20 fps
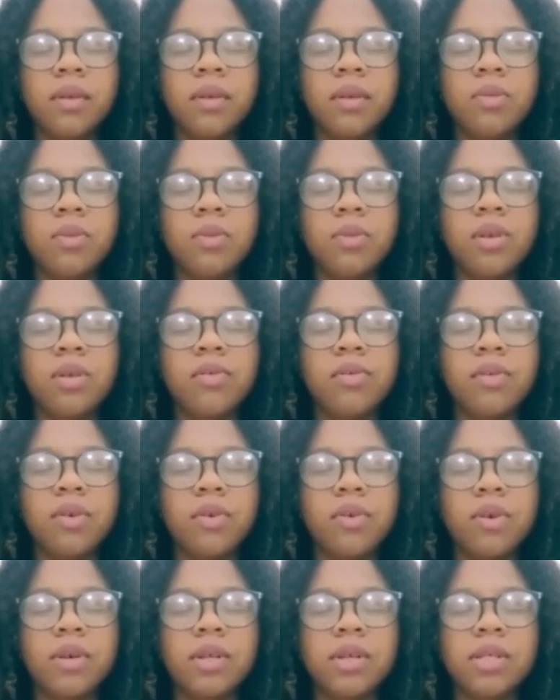Now bring your
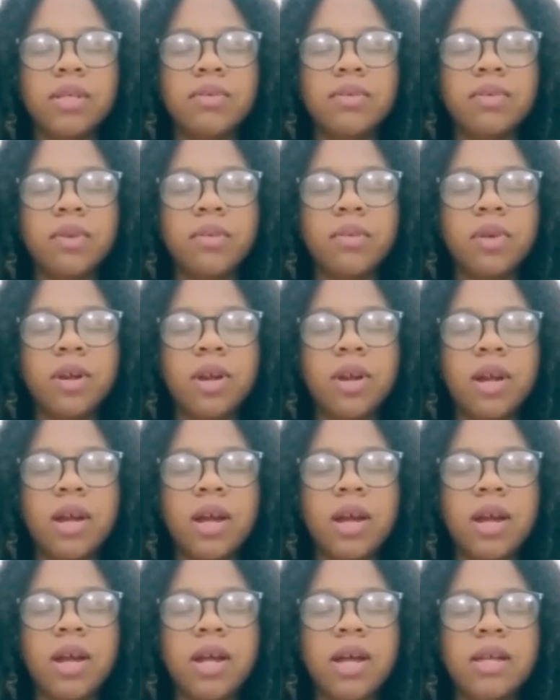focus from your
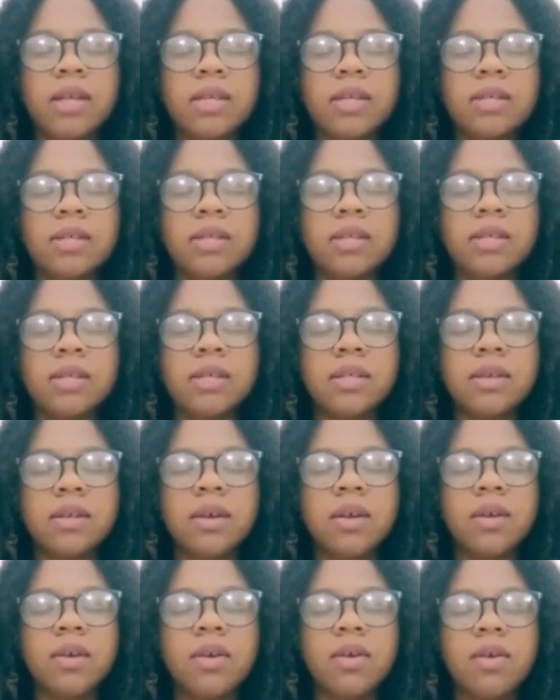hands
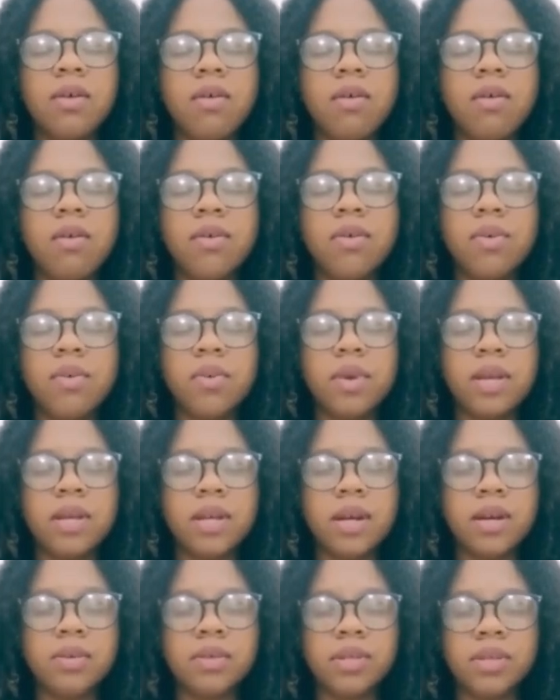all the
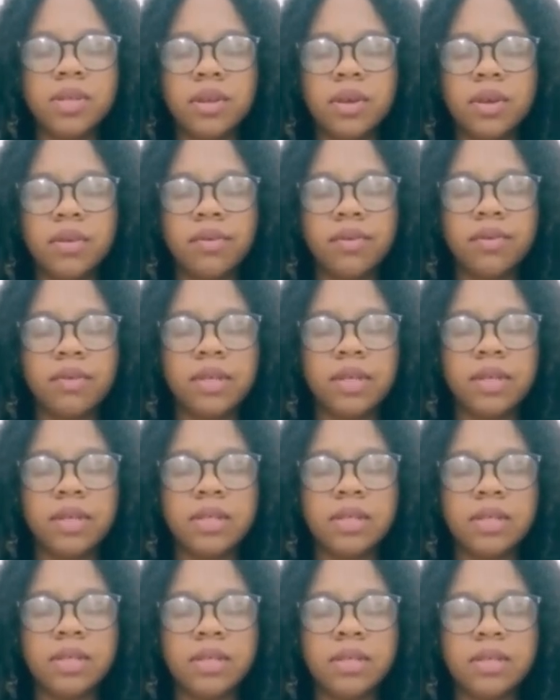way down to your
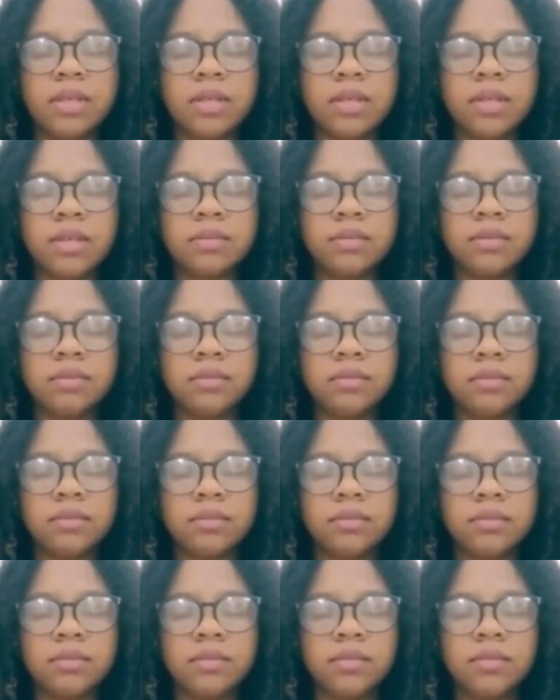feet.
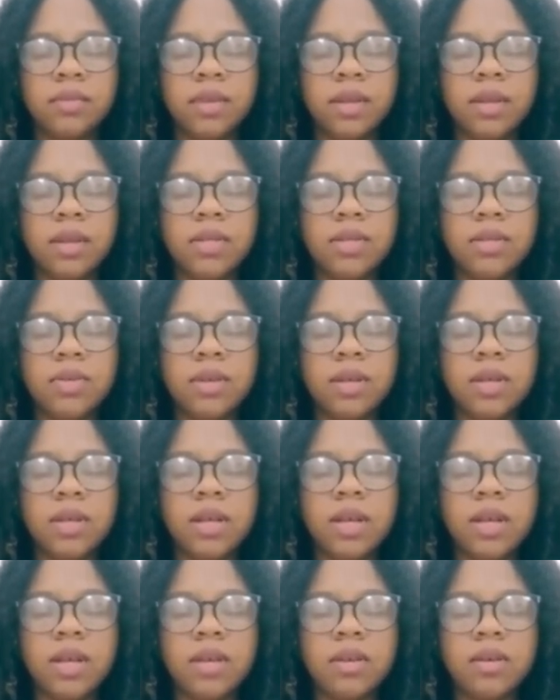As you
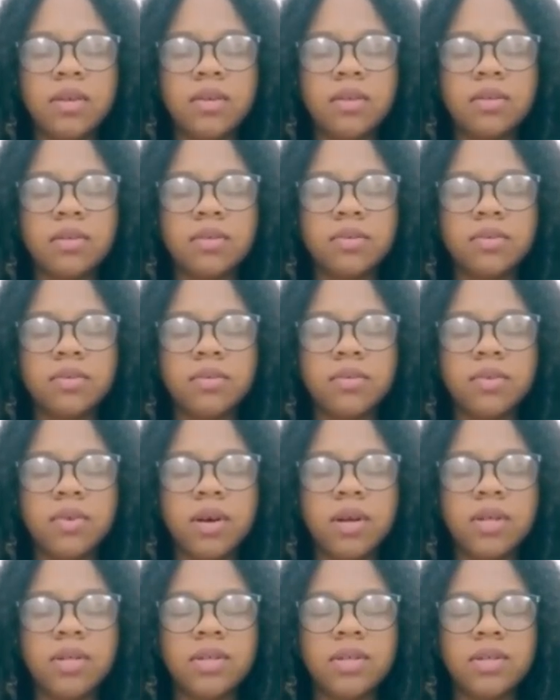inhale,
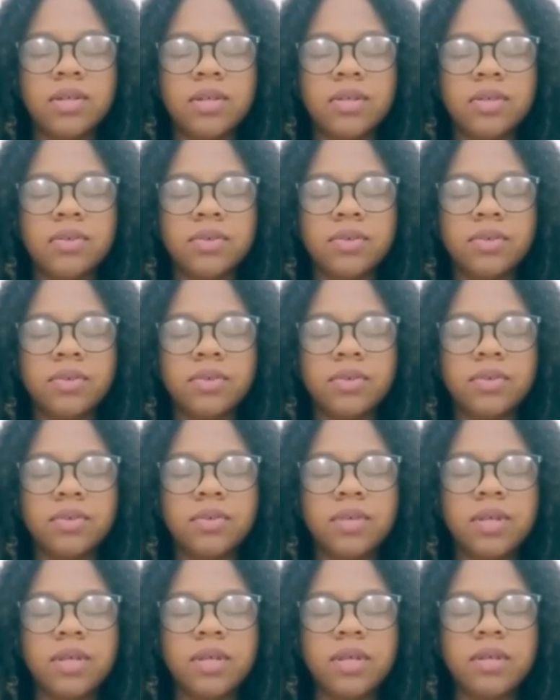one, two,
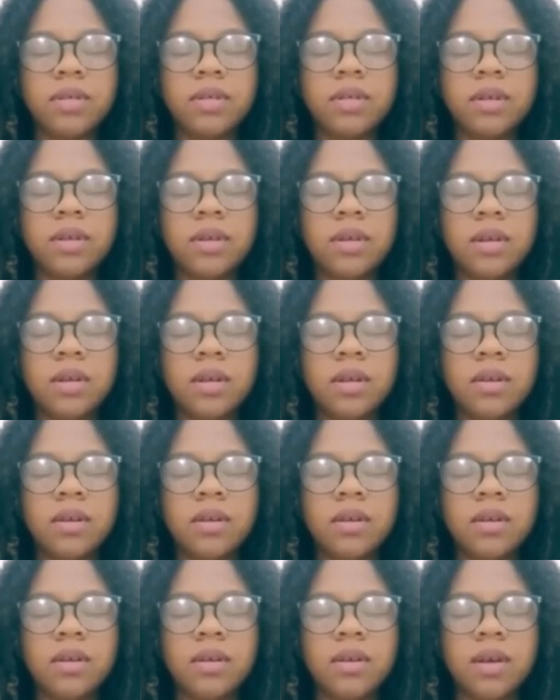three.
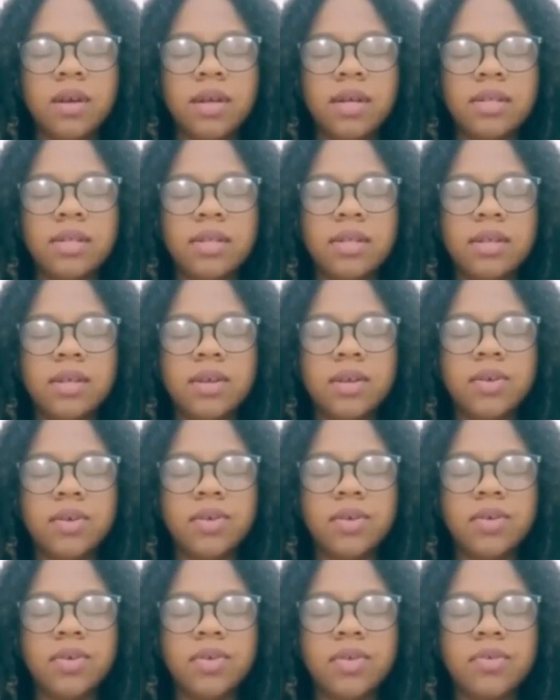
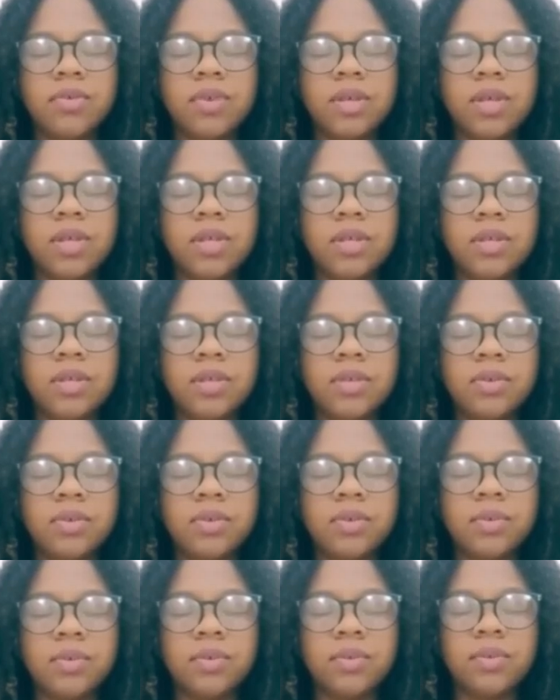Exhale, three,
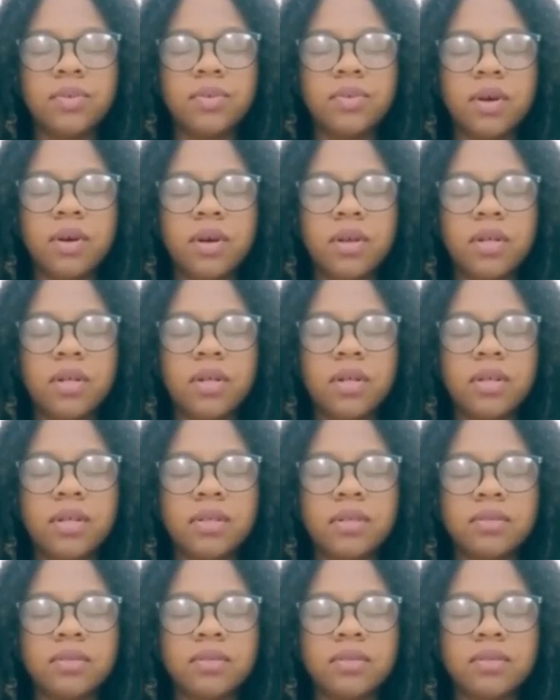two, one.